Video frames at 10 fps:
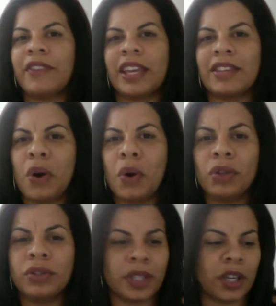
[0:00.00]
It gets
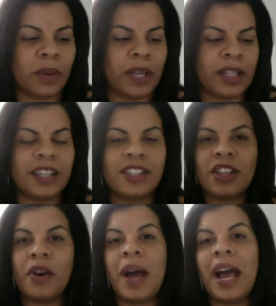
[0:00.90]
cold really quickly.
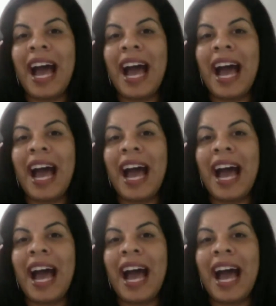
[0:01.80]
So